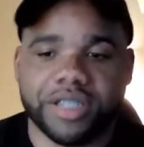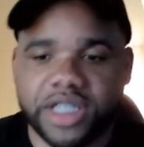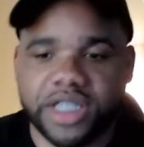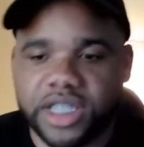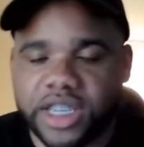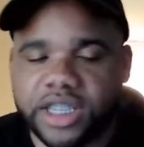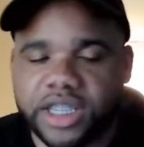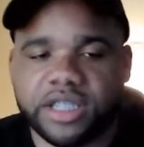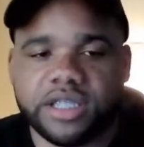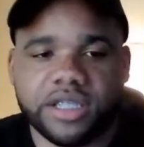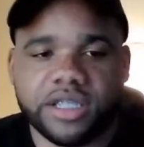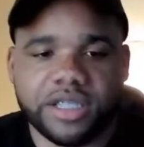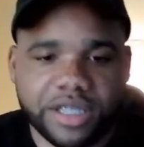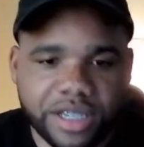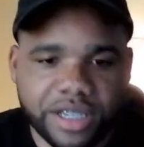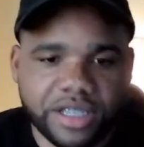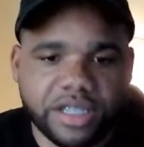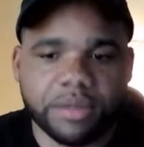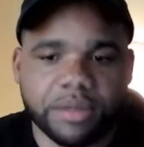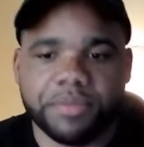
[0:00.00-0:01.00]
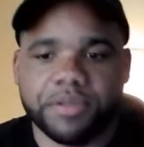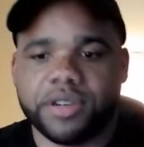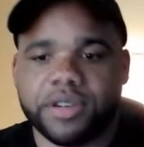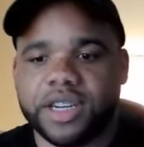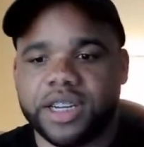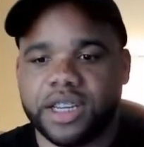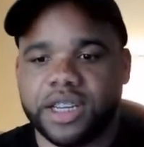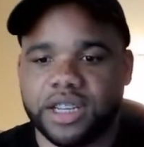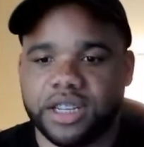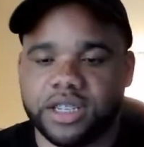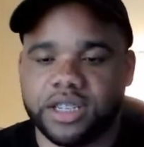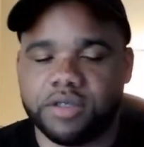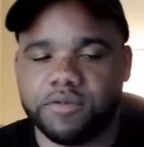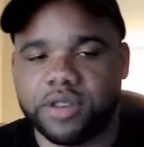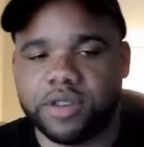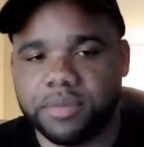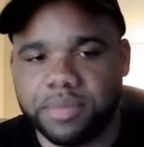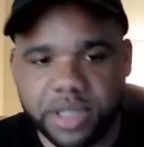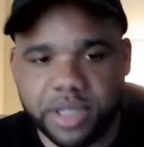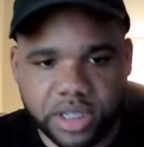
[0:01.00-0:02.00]
Yes, it's your boy, the
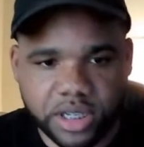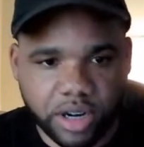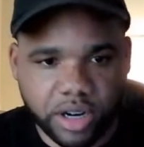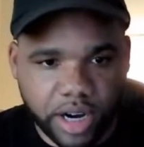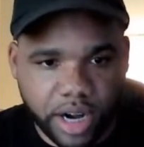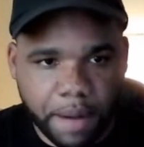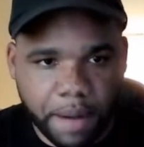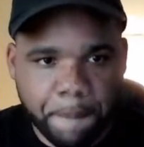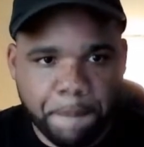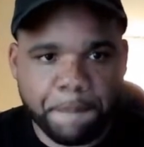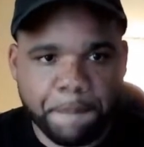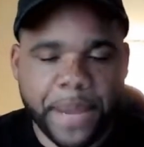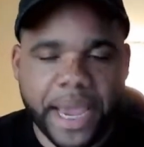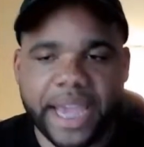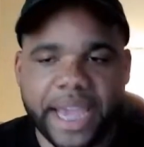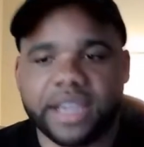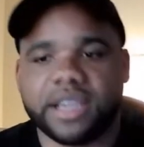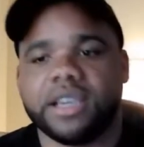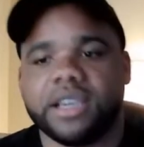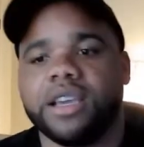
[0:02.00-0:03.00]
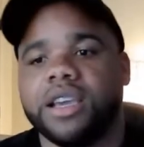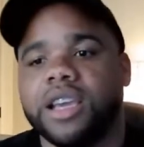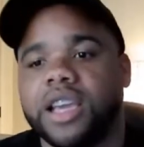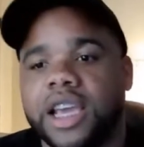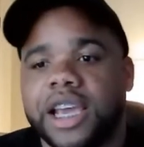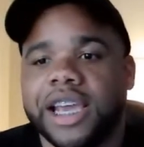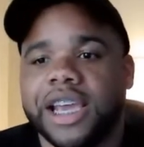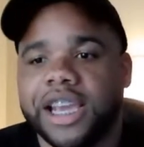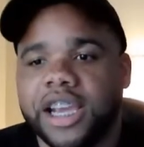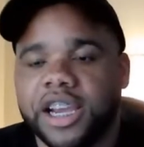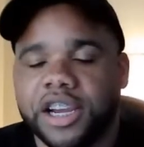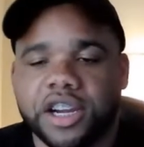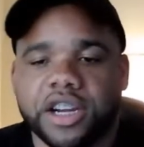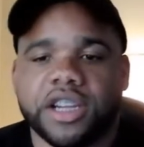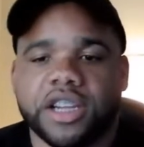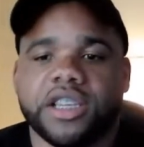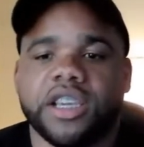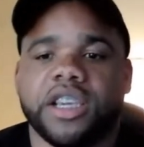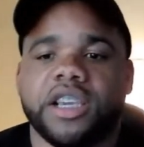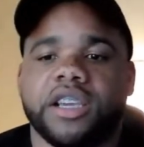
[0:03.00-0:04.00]
One Piece Shark, back here
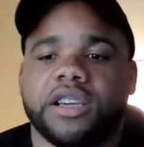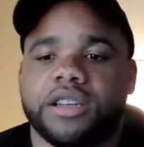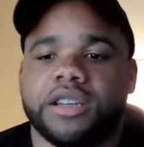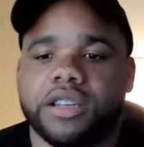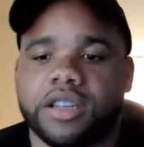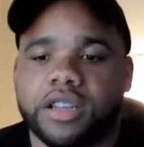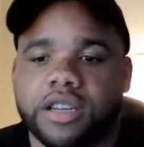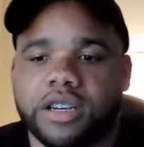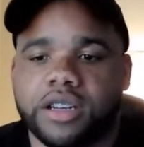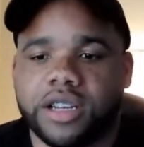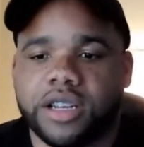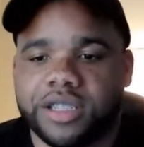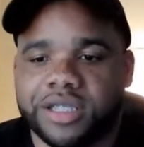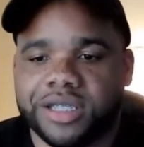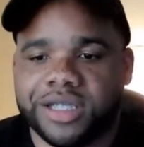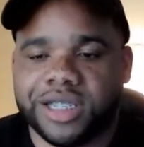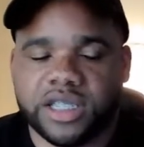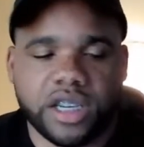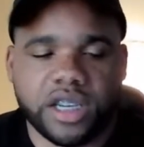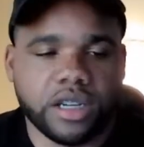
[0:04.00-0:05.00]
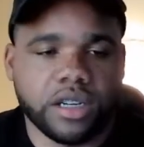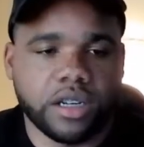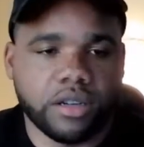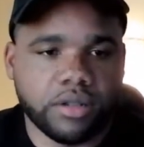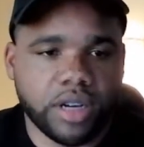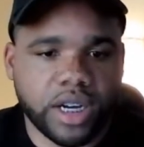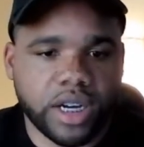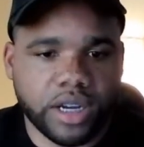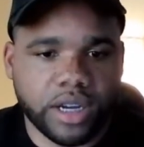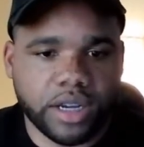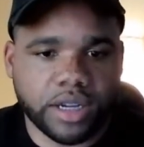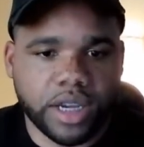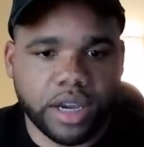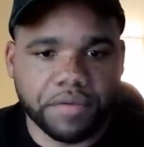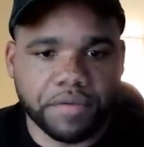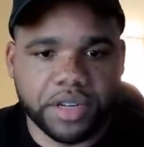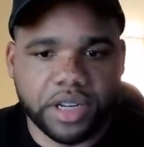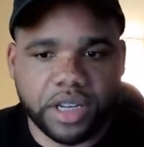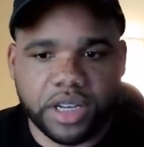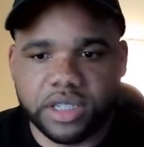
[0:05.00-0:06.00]
again. Uh, like as y'all know, I got
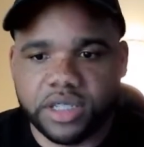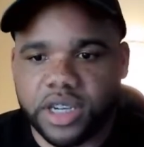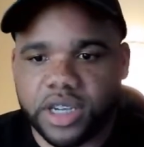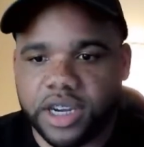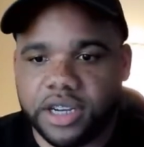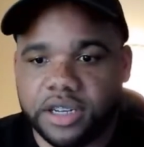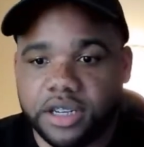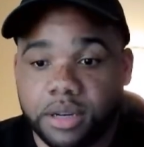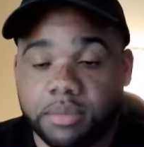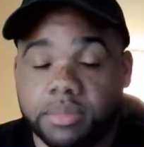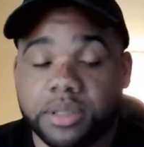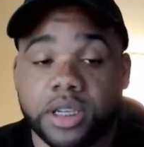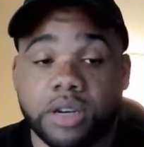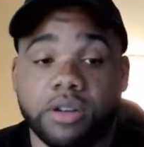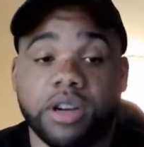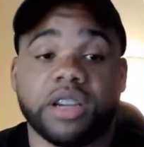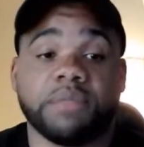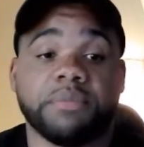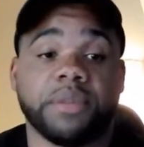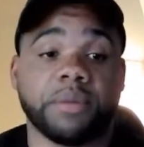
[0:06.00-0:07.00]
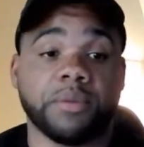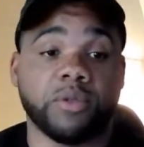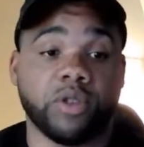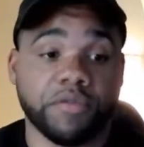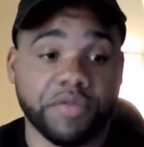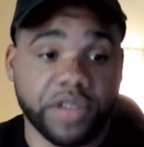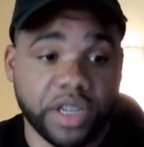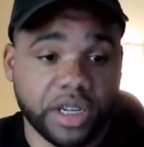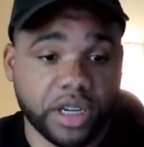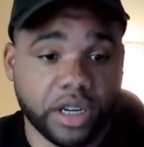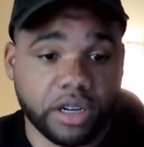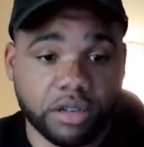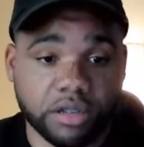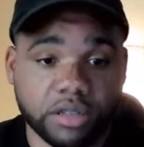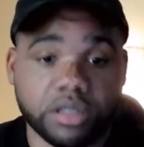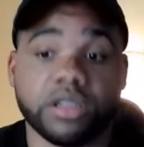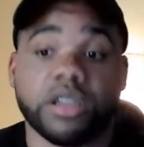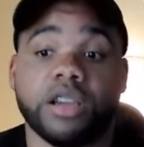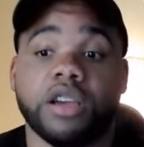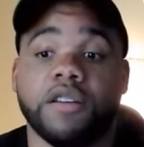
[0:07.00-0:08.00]
rid of Let's Tighten Up so I can make more videos
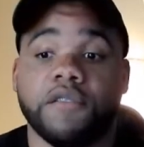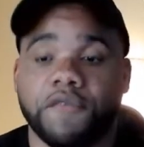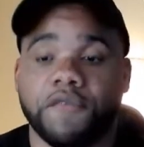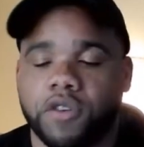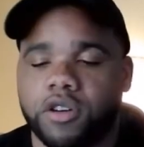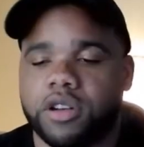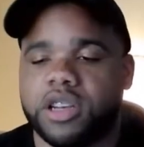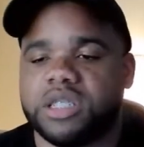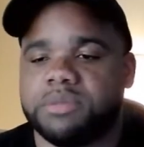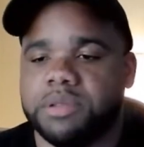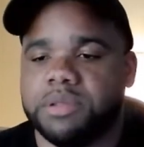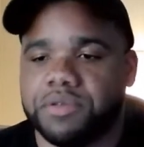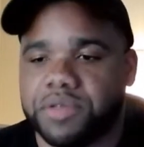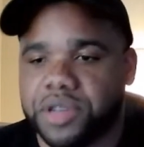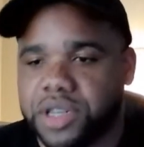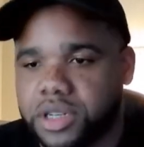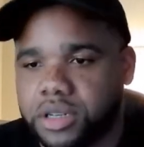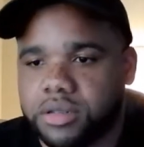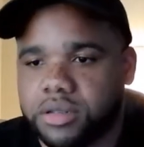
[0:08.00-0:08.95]
for Let's Be Real.